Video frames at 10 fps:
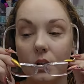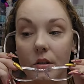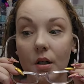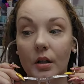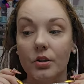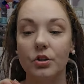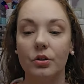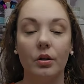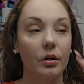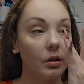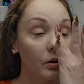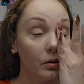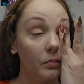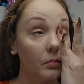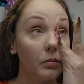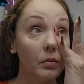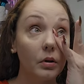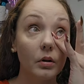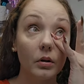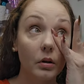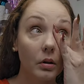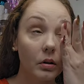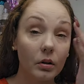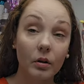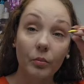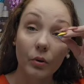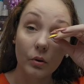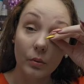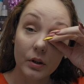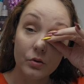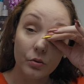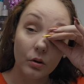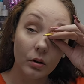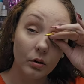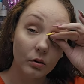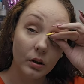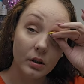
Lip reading: to touch the put away drawer.